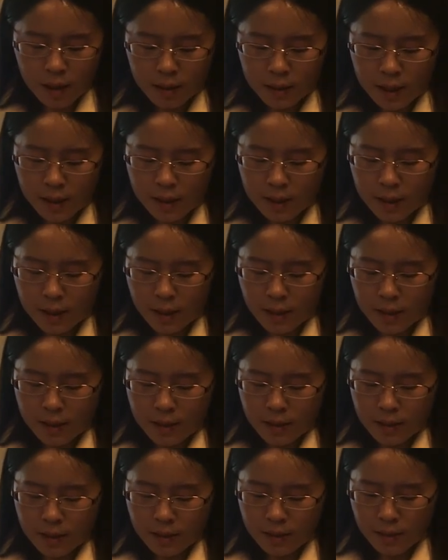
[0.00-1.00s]
This is
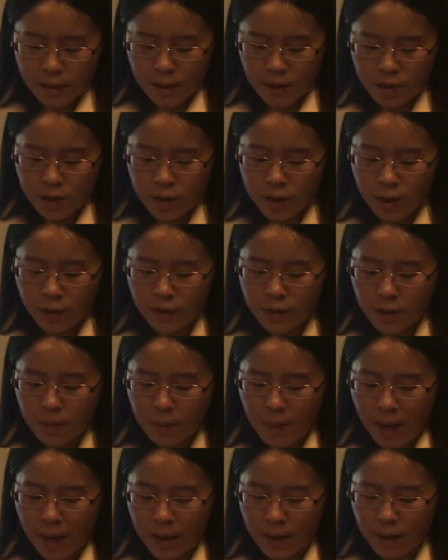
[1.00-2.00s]
achieved
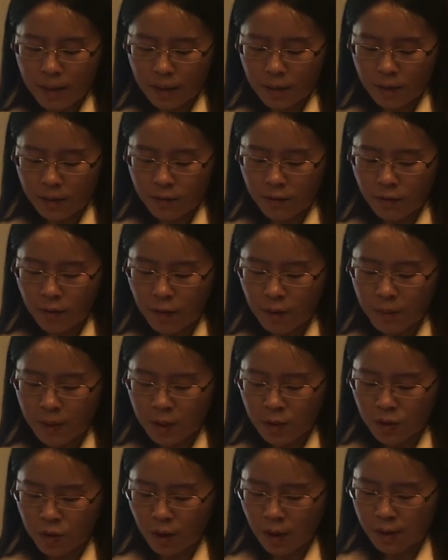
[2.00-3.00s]
by
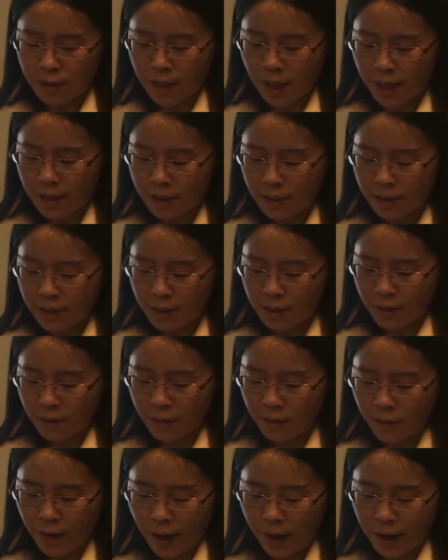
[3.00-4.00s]
conforming John's
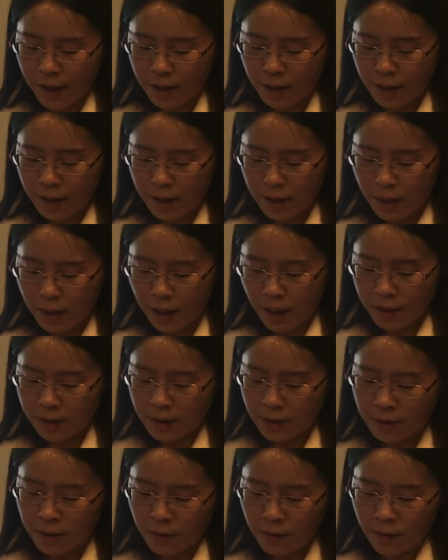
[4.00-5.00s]
identifier
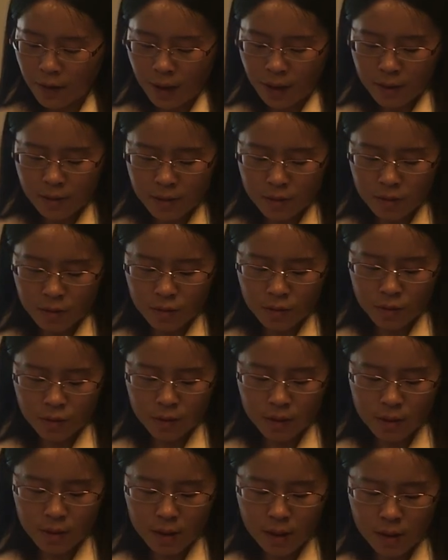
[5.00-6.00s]
through
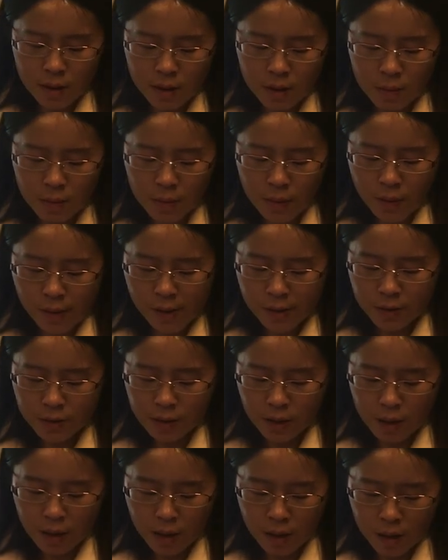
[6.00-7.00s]
the
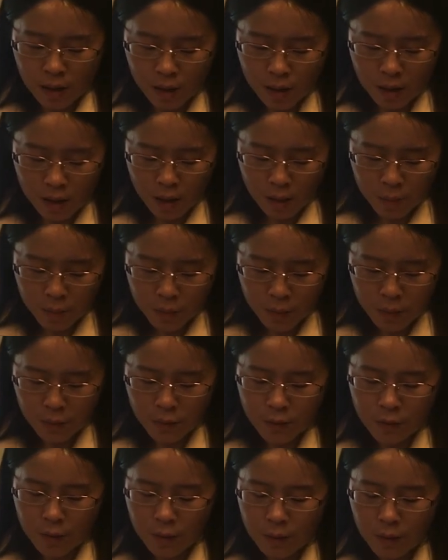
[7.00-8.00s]

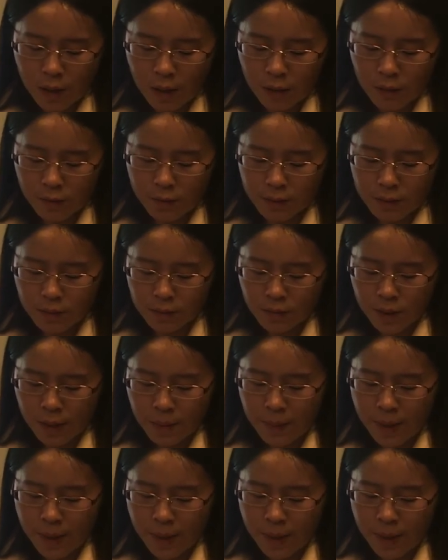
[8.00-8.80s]
approval of 3